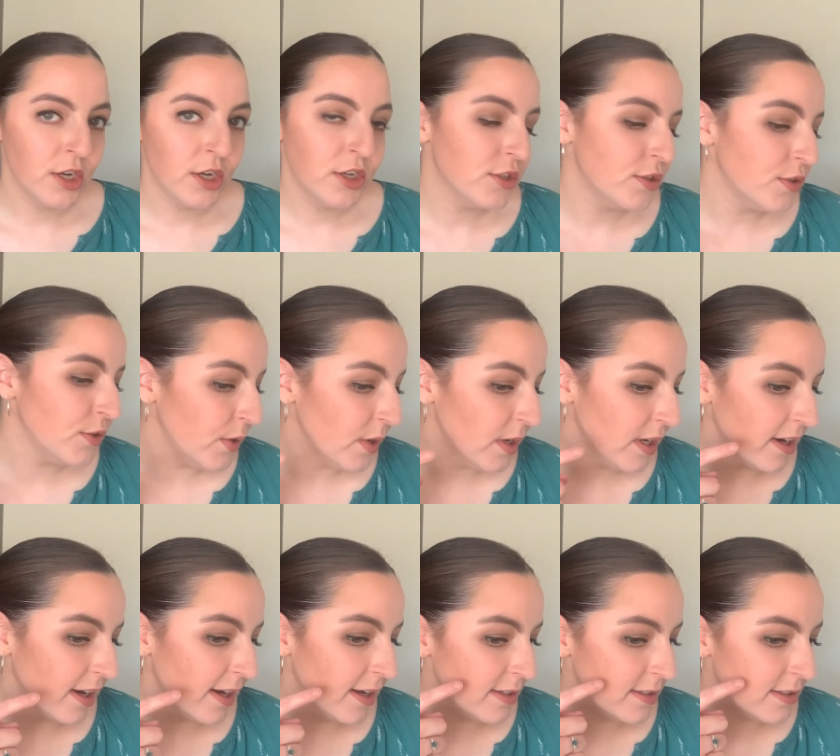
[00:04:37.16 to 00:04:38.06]
So you can
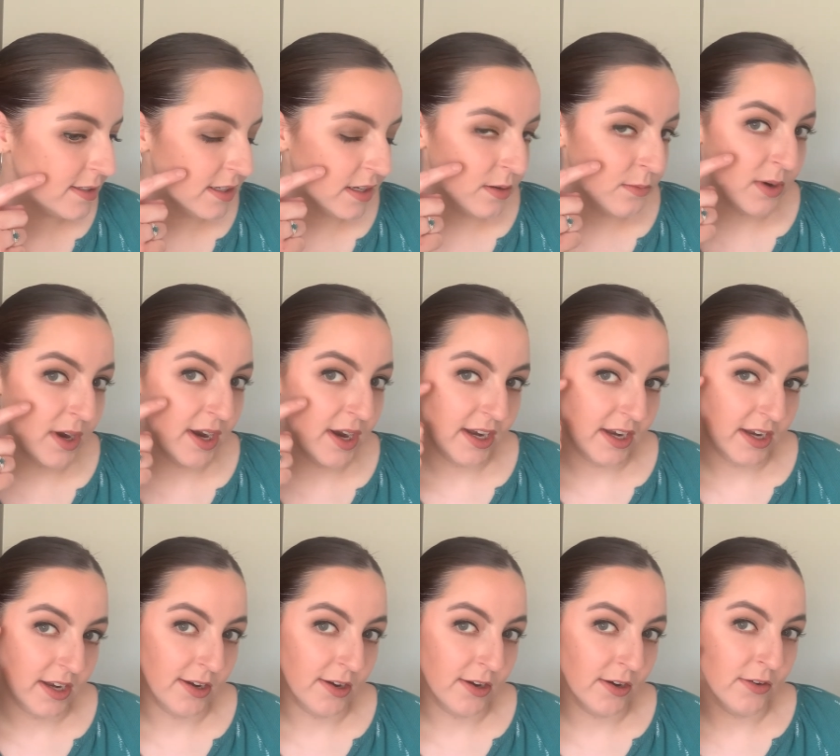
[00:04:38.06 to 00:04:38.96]
kind of see right
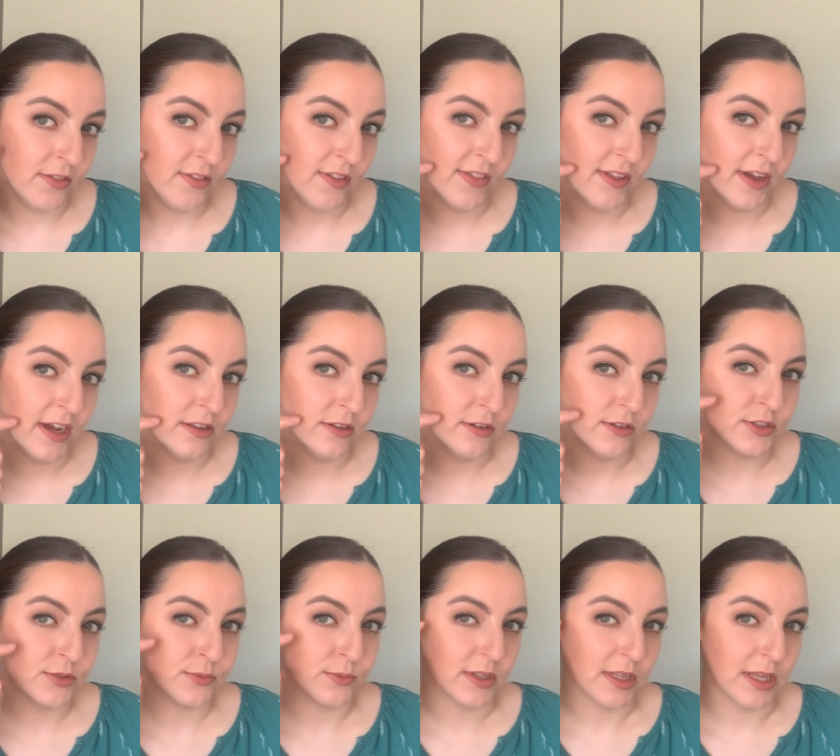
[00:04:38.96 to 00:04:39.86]
here that
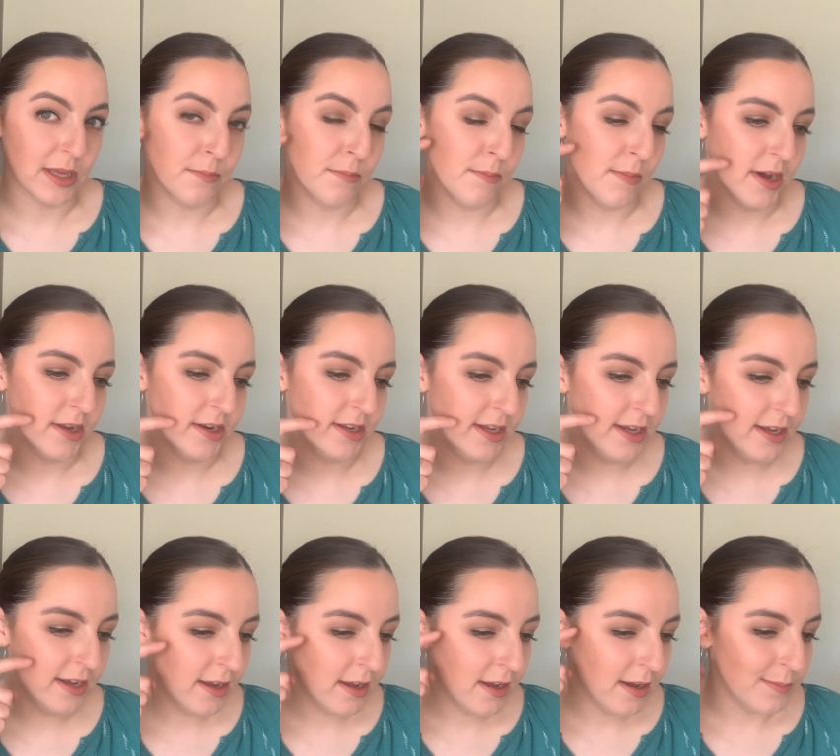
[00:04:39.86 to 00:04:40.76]
looks really
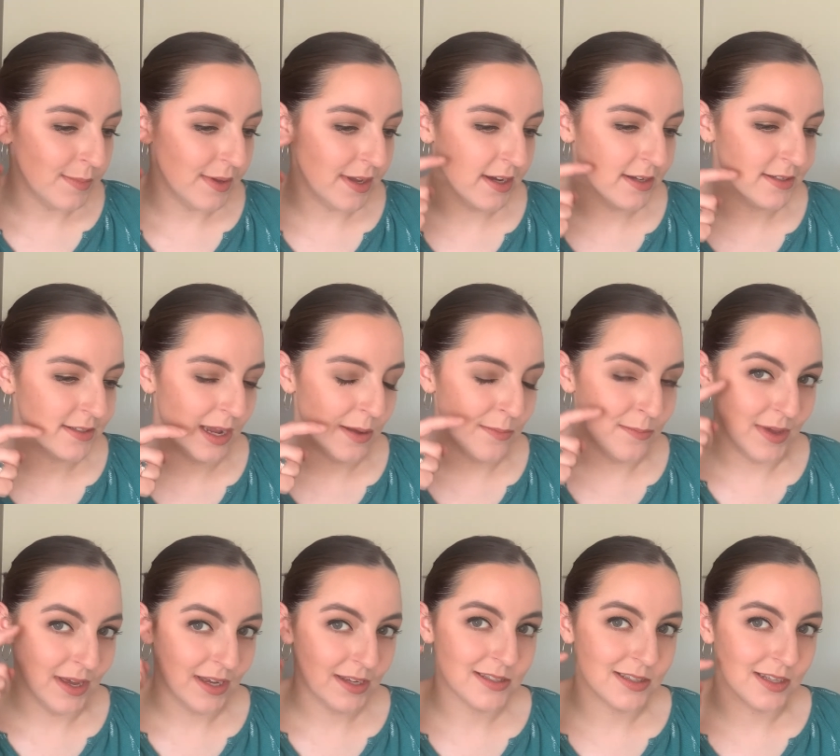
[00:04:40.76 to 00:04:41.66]
muddy because I
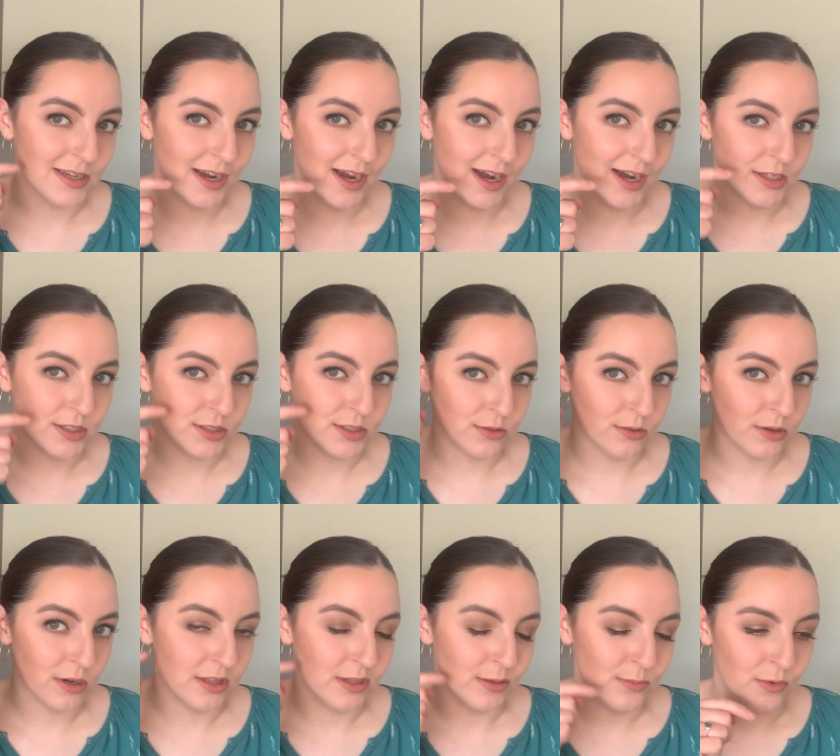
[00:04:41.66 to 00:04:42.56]
mixed the contour
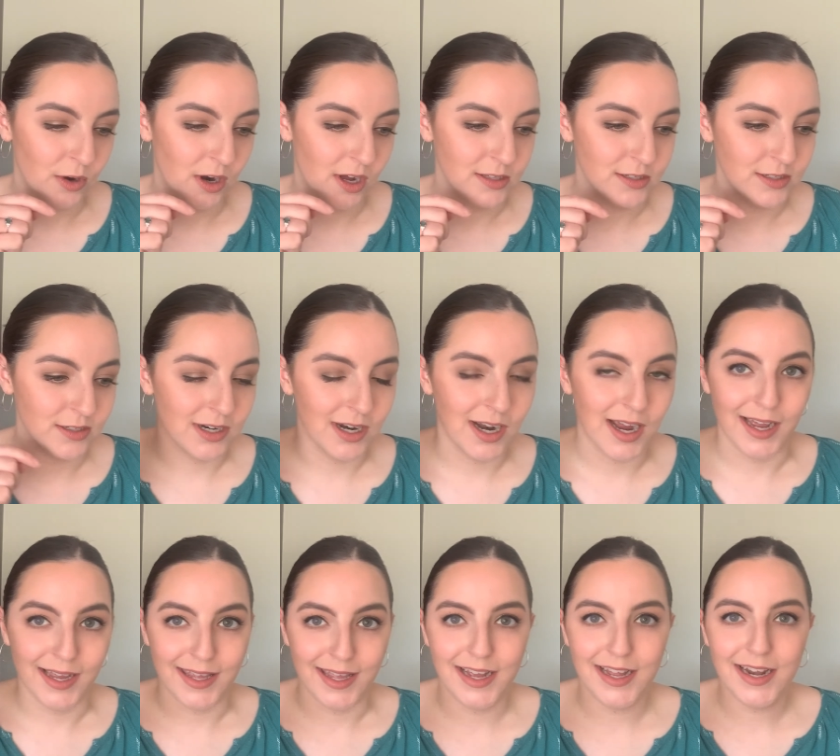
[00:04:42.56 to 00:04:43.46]
and the bronzer.
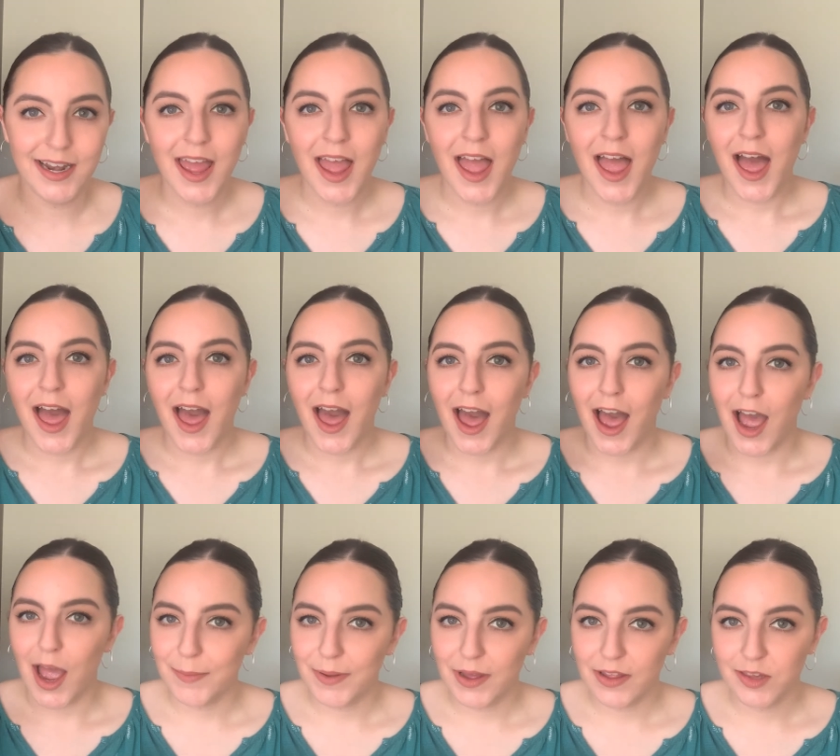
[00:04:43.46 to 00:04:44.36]
Again,
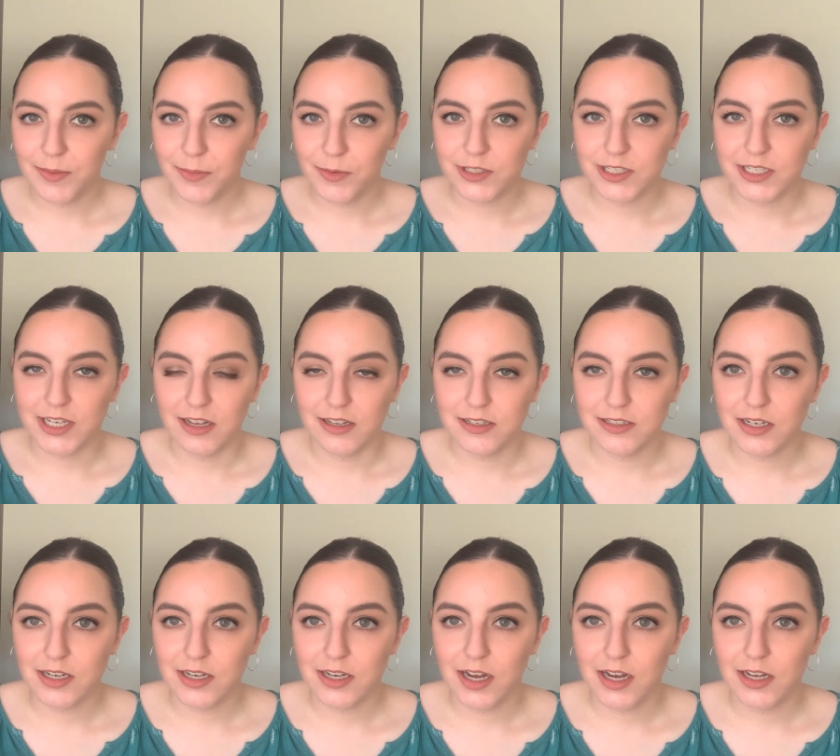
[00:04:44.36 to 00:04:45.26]
I'm not the most
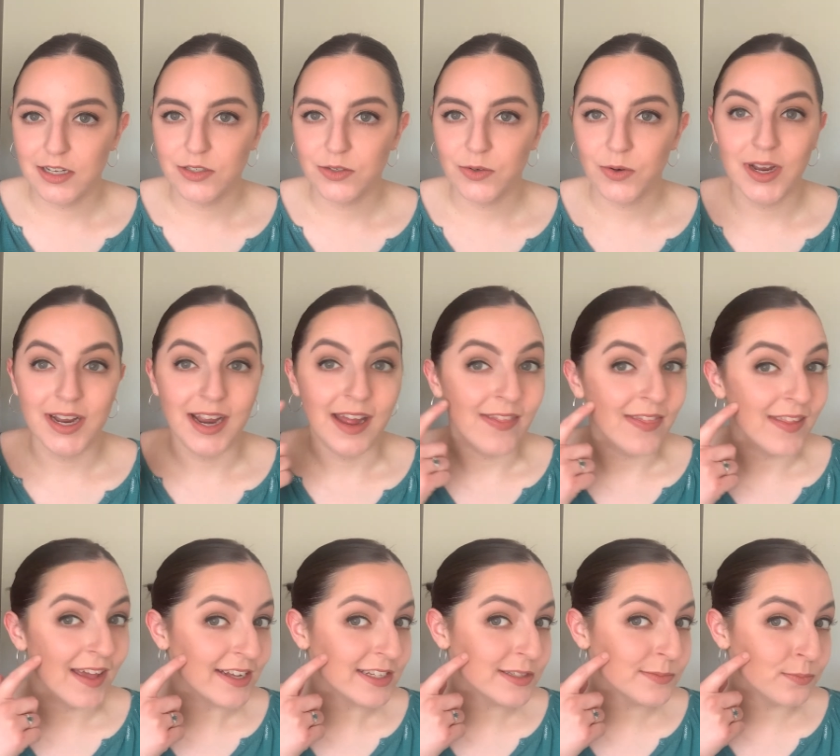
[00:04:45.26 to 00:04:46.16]
talented at contouring, and
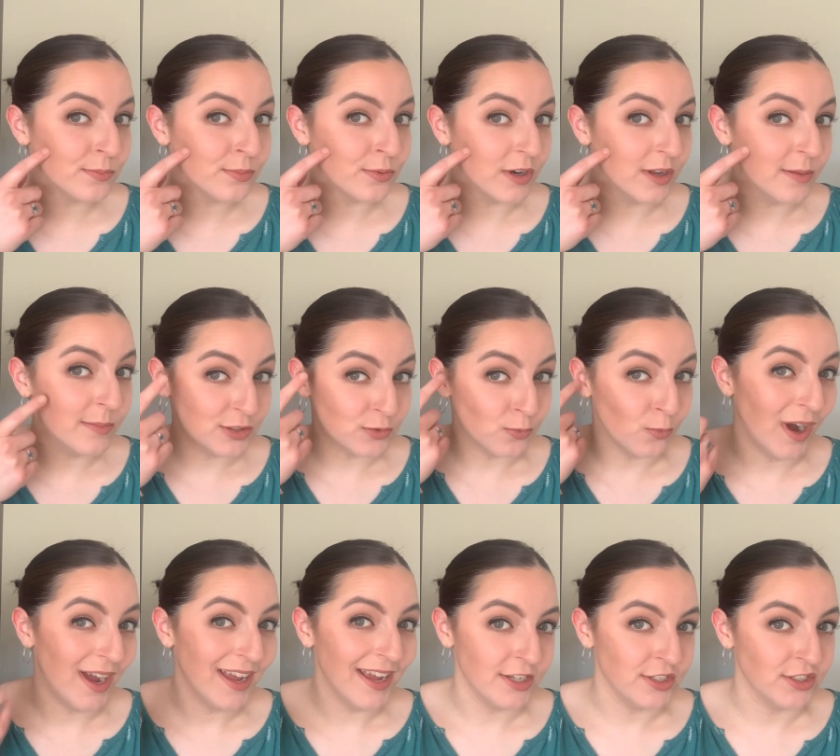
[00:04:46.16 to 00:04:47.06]
that's pretty much
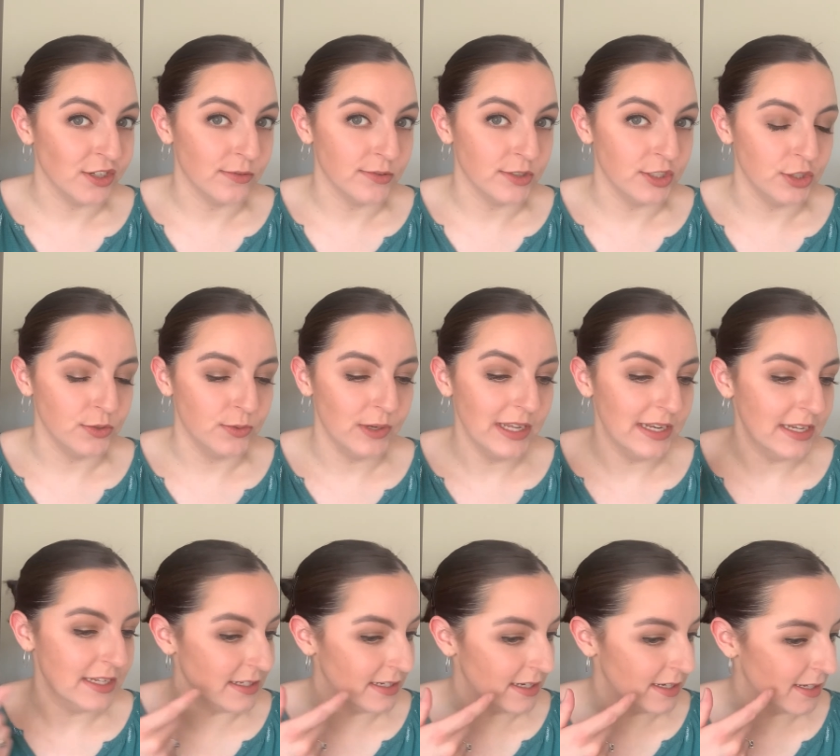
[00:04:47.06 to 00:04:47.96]
why I don't do it,
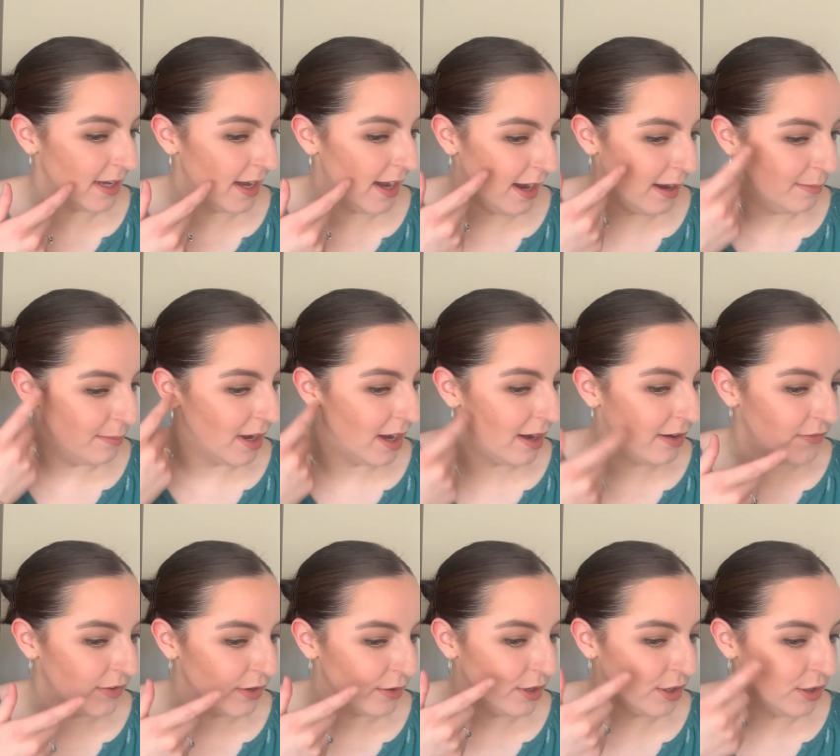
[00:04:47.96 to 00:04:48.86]
is because I'm
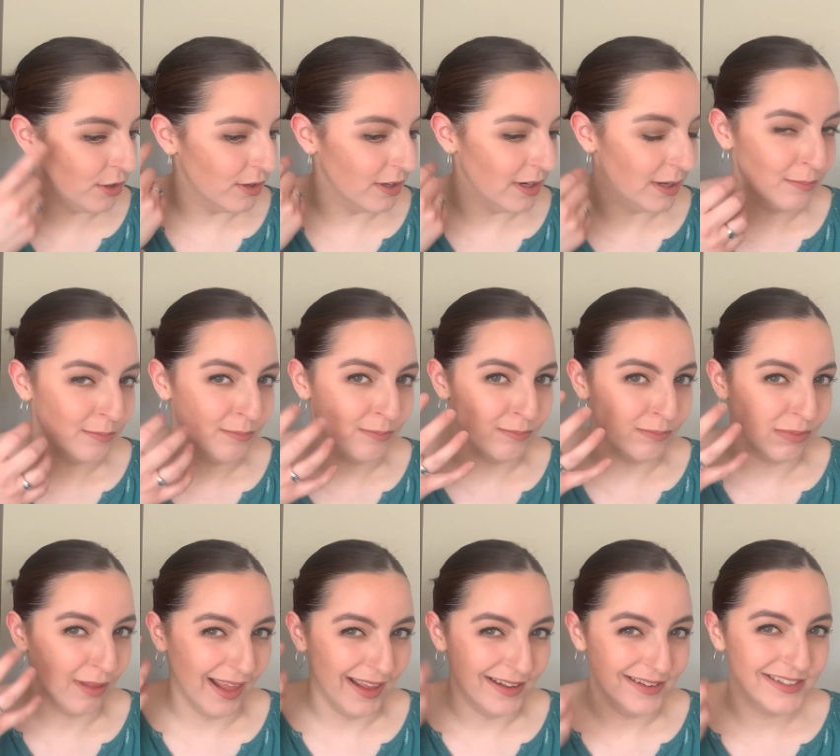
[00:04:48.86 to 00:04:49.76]
not very good at
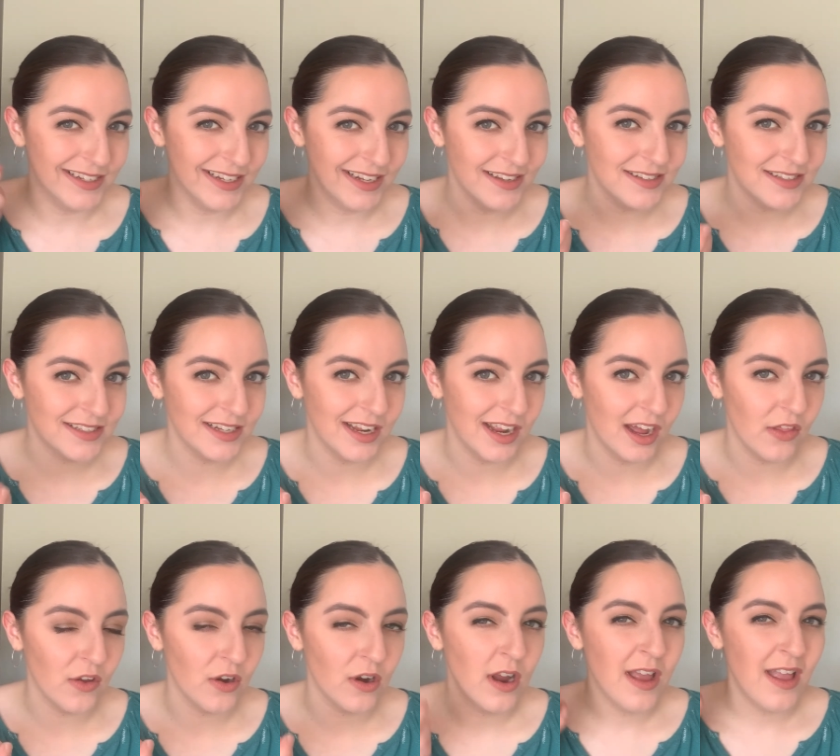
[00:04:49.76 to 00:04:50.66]
blending it
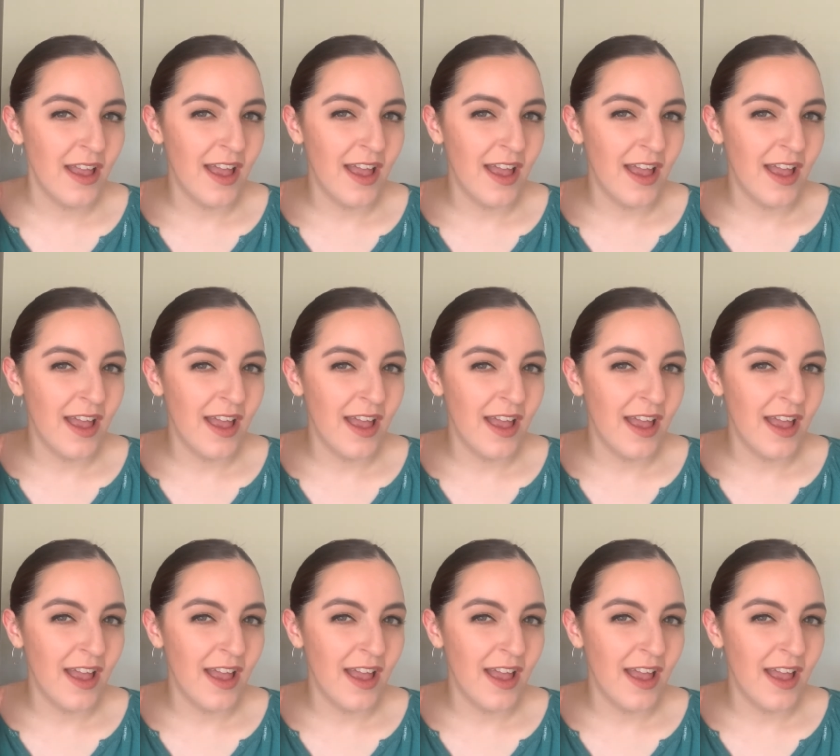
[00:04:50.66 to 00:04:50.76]
together